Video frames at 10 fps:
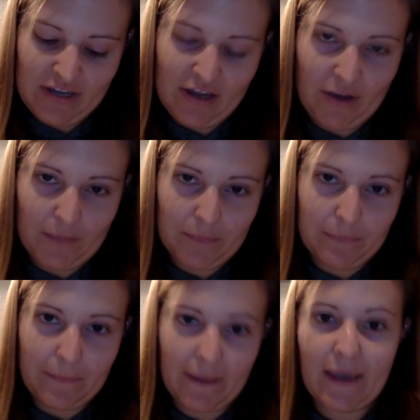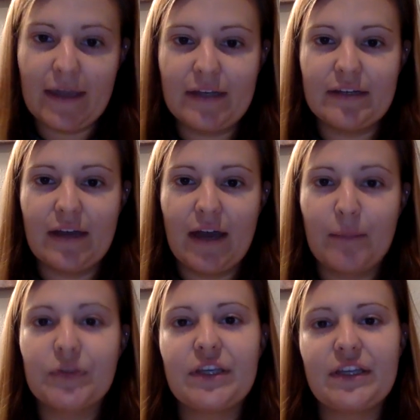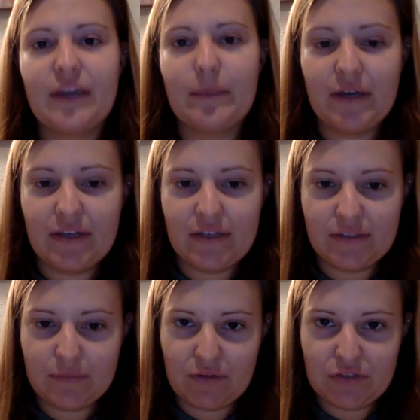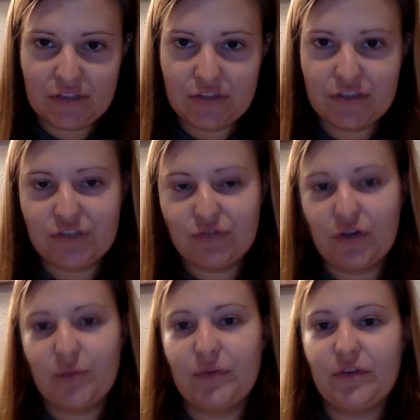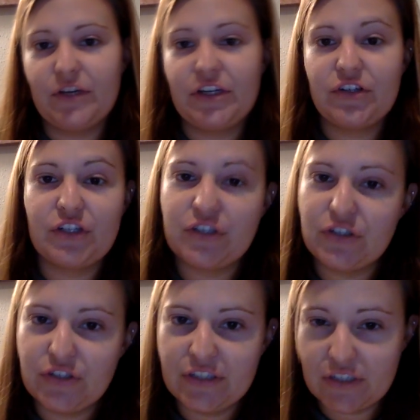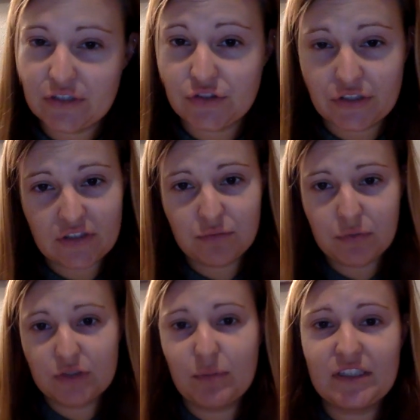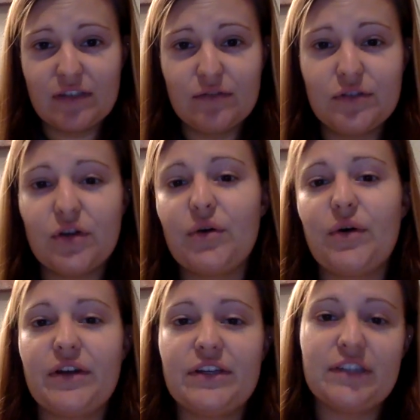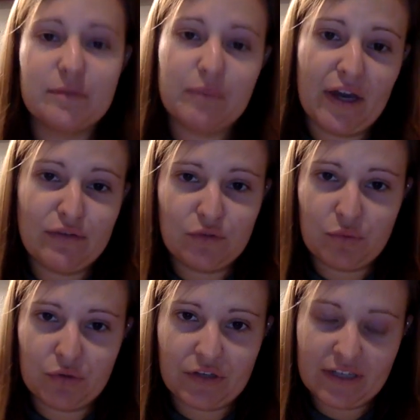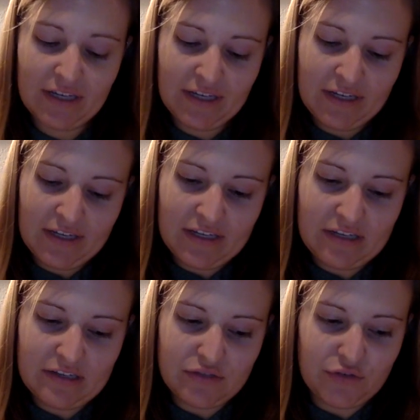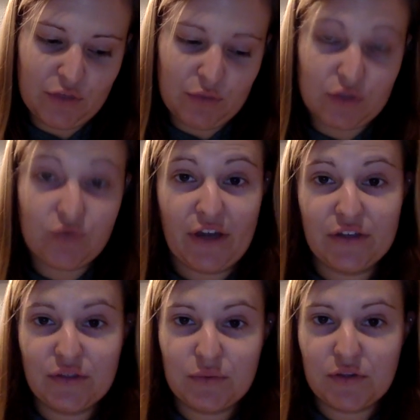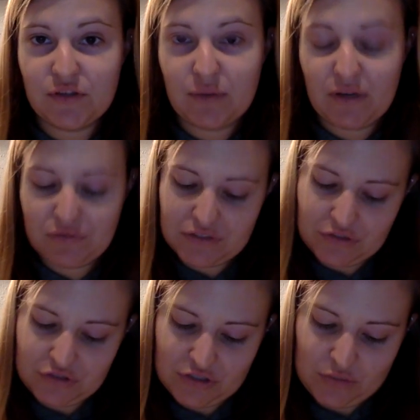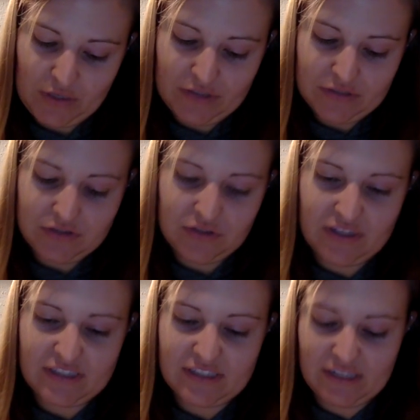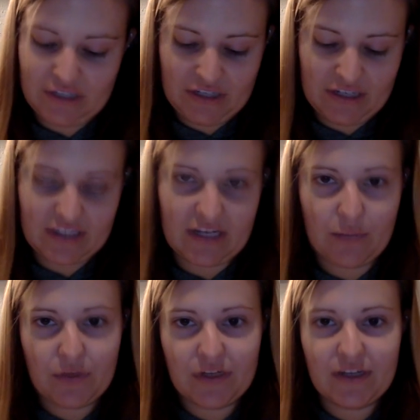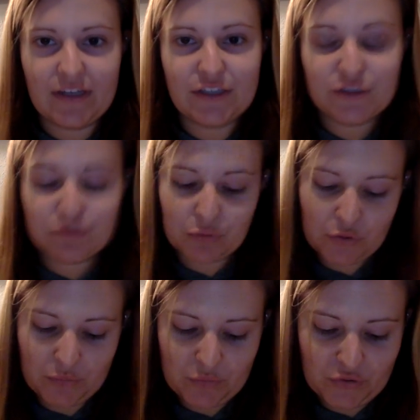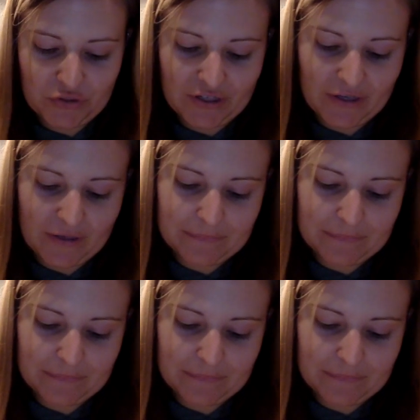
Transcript: And I'm looking at my research from a very critical and constructive perspective, so I think that my viewpoint is very much valued within my research as well. So that's an area that I want to explore more